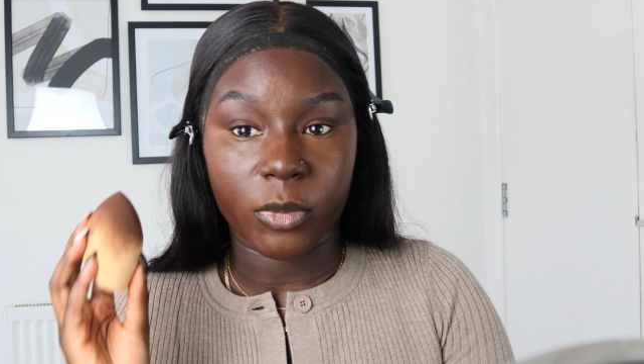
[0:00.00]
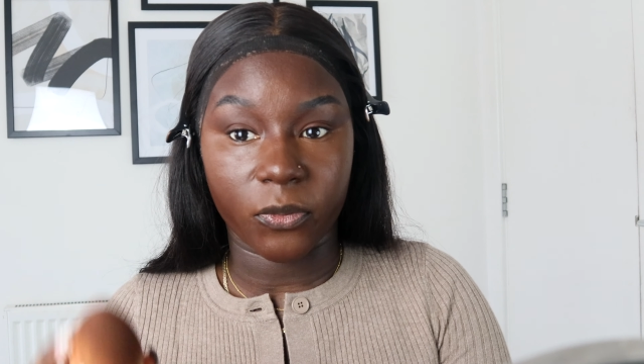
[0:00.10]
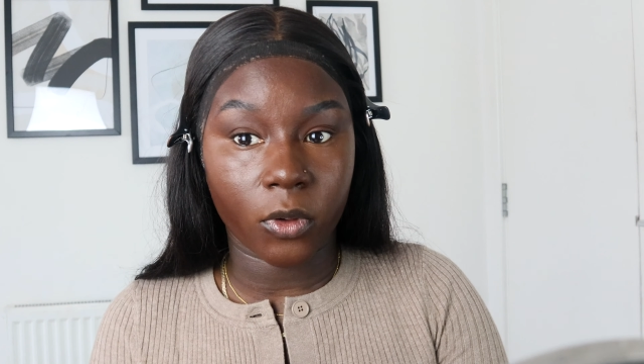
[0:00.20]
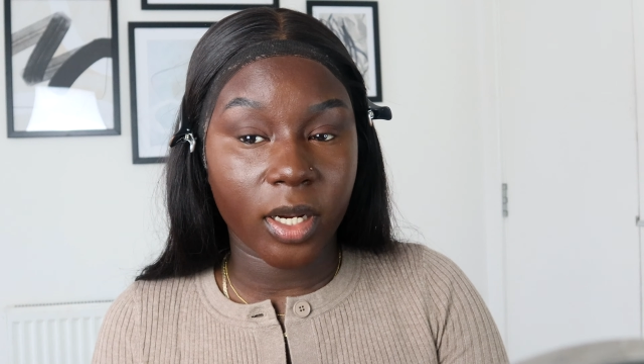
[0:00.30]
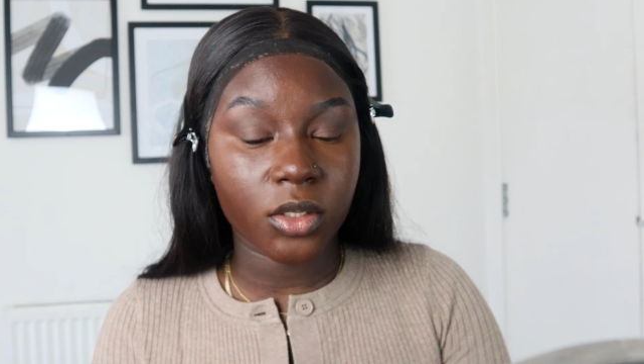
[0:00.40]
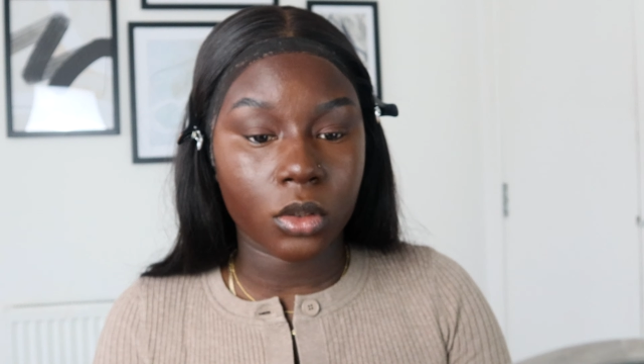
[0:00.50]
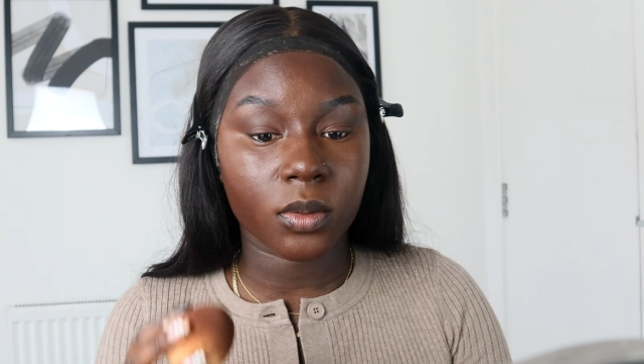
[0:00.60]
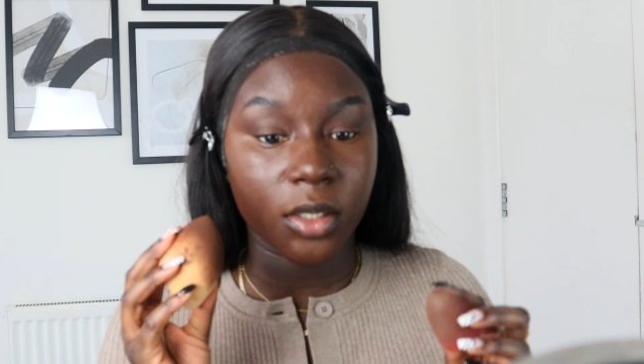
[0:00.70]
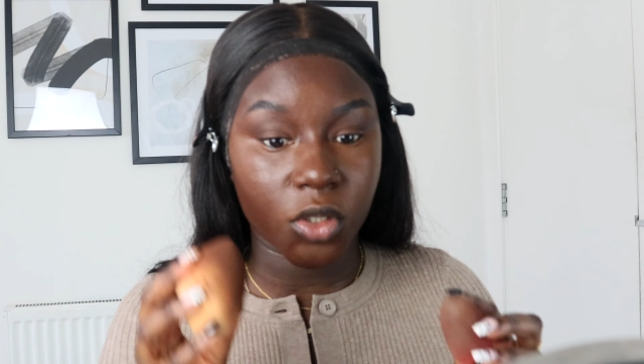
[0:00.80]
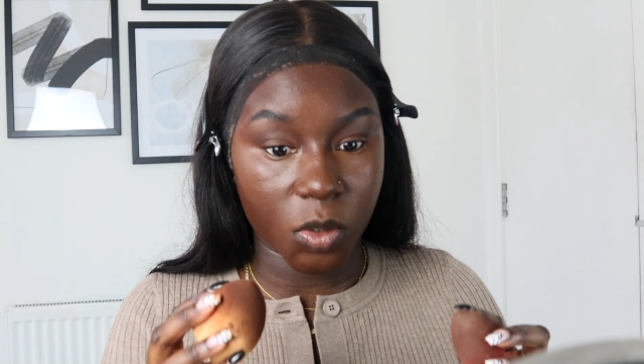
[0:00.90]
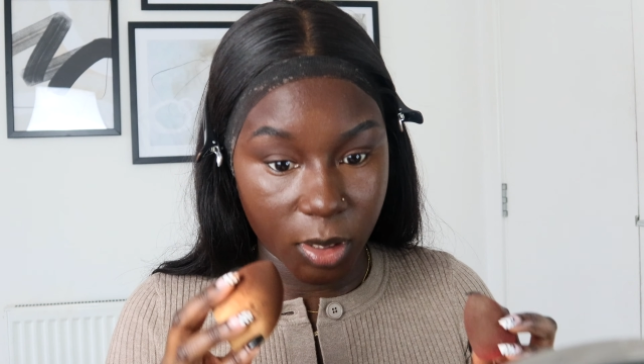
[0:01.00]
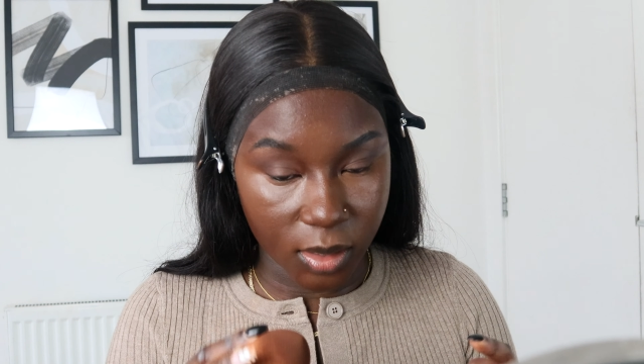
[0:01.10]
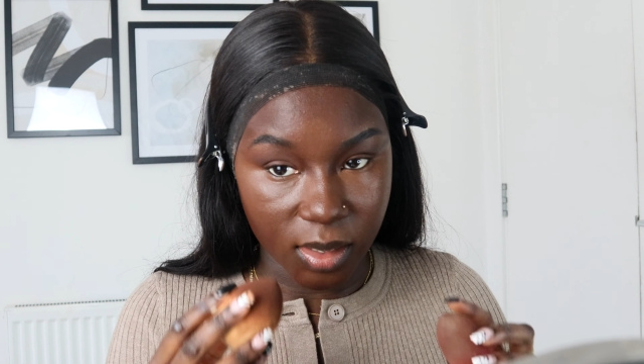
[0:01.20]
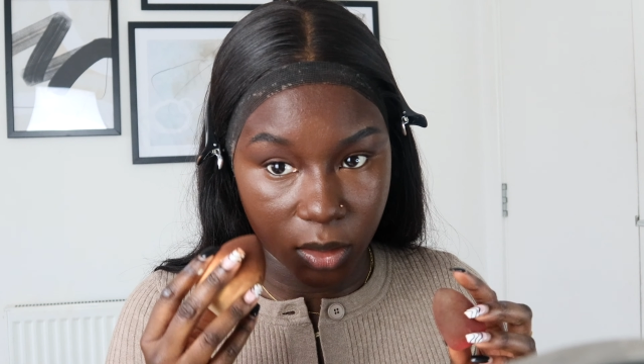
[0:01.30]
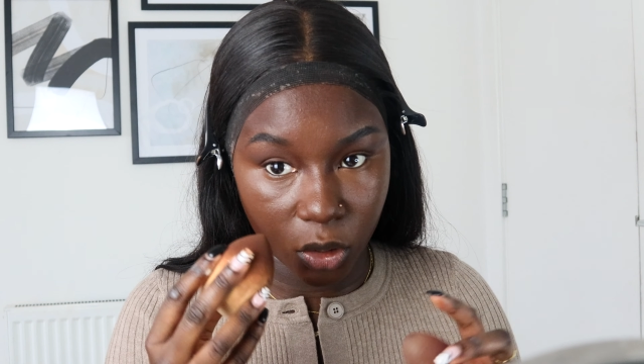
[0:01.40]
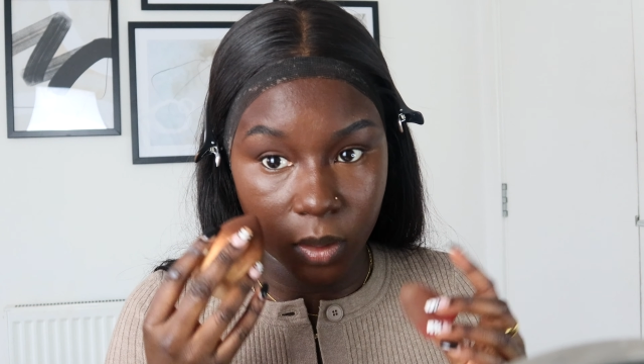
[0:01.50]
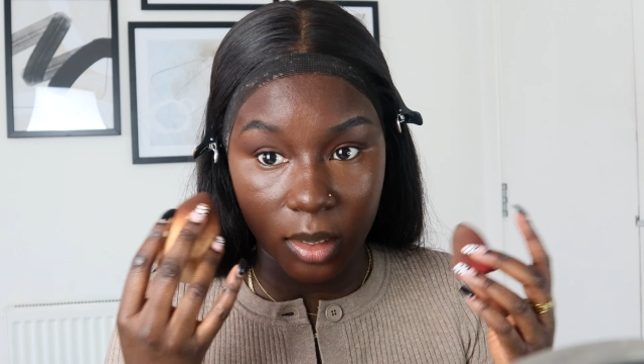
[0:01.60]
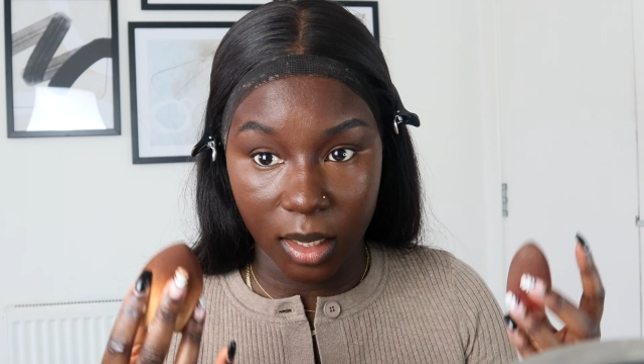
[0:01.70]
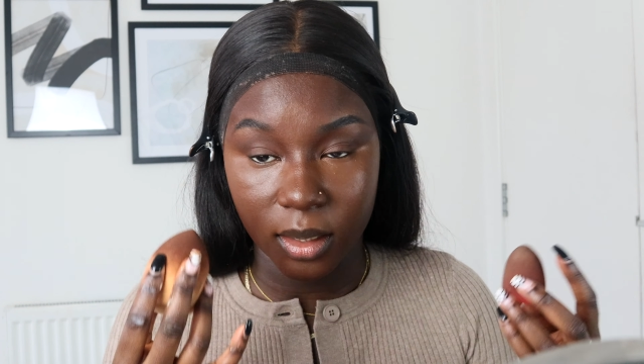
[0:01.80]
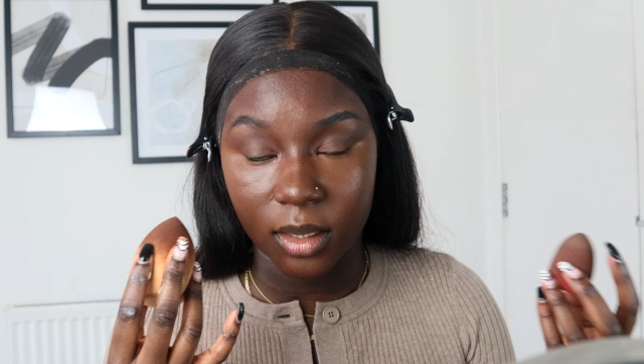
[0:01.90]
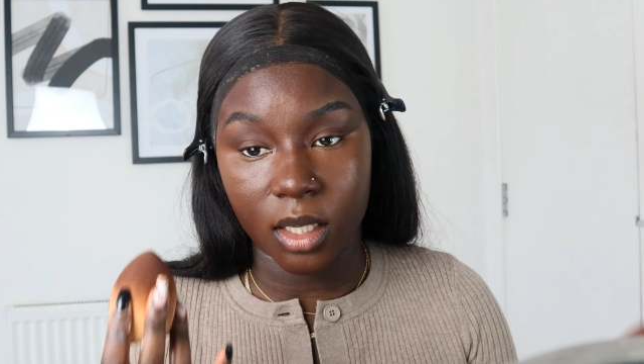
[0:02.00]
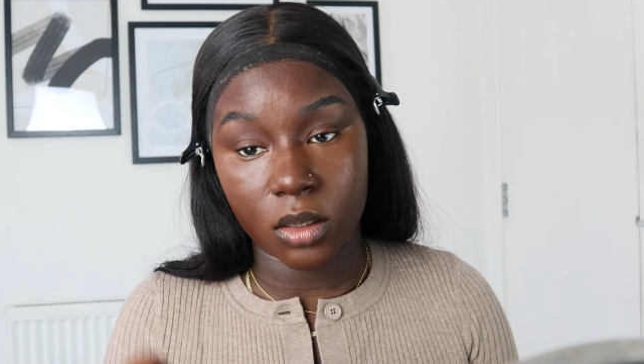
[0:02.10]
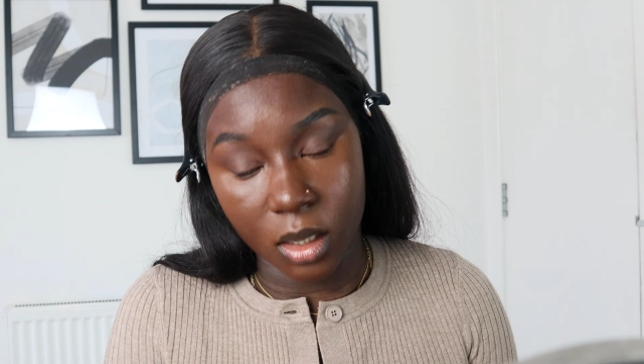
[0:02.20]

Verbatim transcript: Before I do that, just because I know again I get